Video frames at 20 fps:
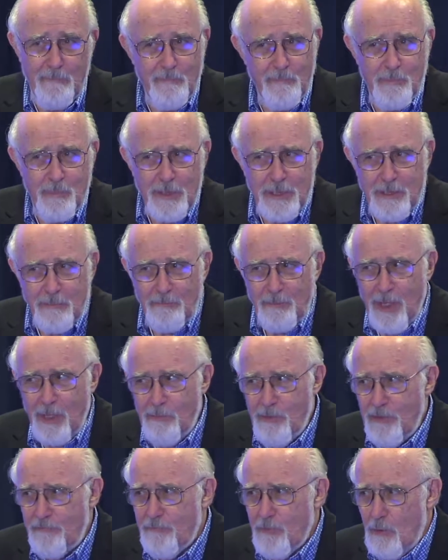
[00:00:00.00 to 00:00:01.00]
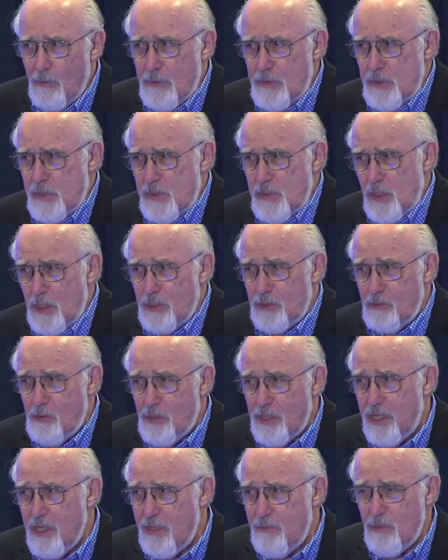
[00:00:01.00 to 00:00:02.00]
But the public focuses on the
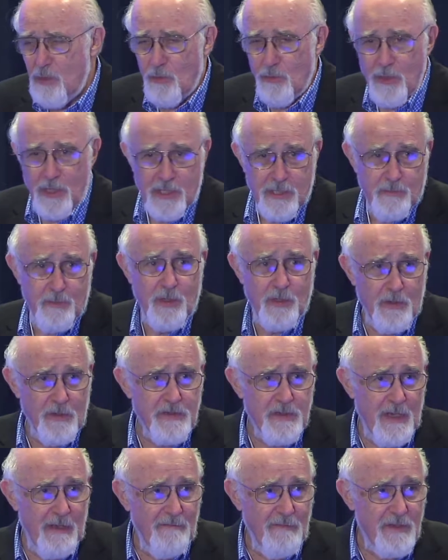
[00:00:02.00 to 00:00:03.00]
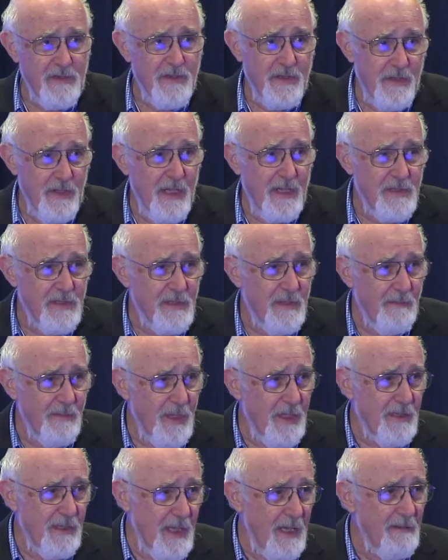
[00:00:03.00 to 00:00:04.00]
leukemia risk because obviously that's
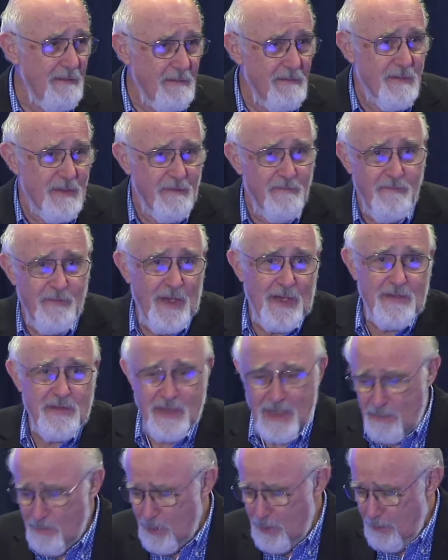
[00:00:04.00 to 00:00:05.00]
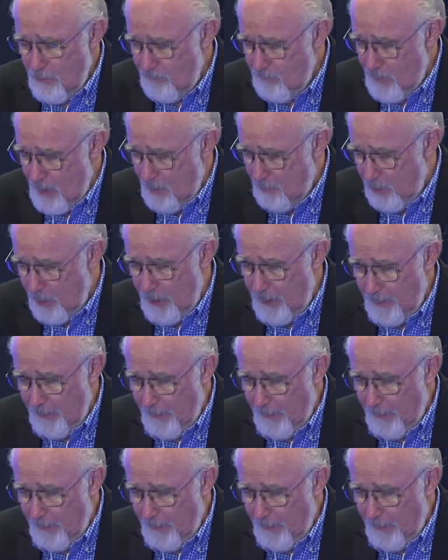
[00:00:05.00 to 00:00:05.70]
something that affects them and their family.